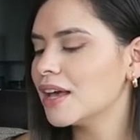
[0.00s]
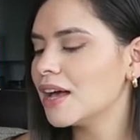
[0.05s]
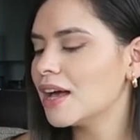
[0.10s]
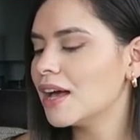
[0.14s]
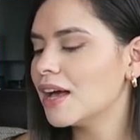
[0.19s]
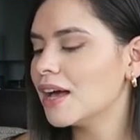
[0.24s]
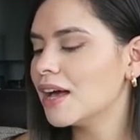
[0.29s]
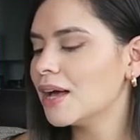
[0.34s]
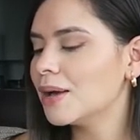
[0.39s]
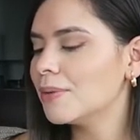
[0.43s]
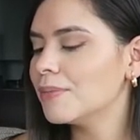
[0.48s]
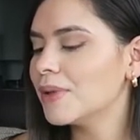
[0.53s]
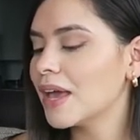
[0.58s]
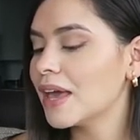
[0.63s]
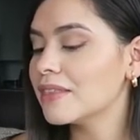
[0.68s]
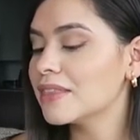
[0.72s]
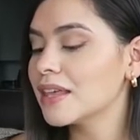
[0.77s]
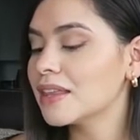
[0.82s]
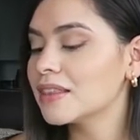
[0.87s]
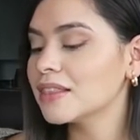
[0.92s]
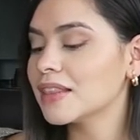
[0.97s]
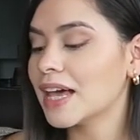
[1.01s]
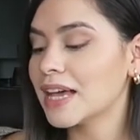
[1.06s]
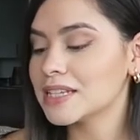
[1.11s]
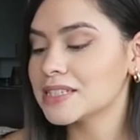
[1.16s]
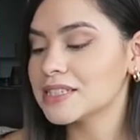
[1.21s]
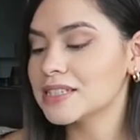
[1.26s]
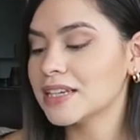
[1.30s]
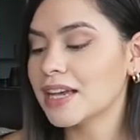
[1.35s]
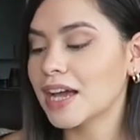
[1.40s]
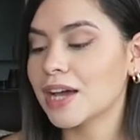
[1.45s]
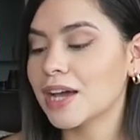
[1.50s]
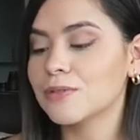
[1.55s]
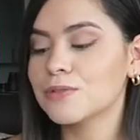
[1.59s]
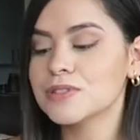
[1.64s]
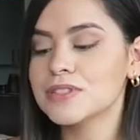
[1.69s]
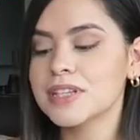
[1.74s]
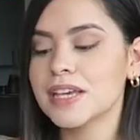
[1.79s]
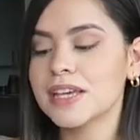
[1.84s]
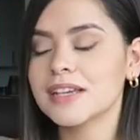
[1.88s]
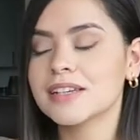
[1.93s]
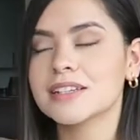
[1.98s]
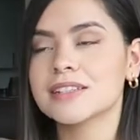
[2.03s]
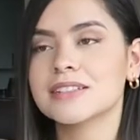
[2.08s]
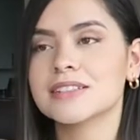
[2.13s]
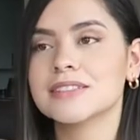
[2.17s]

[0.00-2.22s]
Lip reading: And then lastly, I was like